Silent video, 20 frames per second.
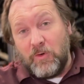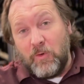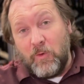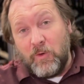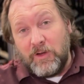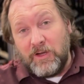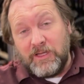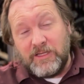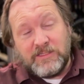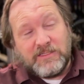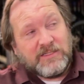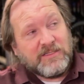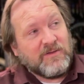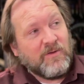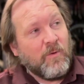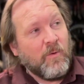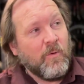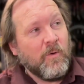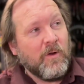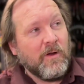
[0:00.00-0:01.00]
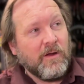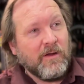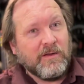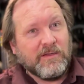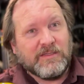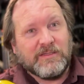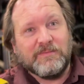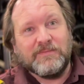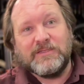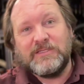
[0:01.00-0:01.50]
hornets or
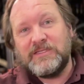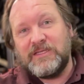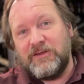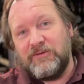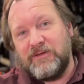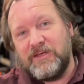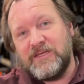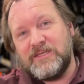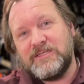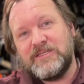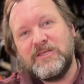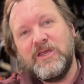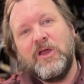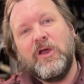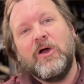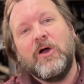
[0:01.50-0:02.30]
some serious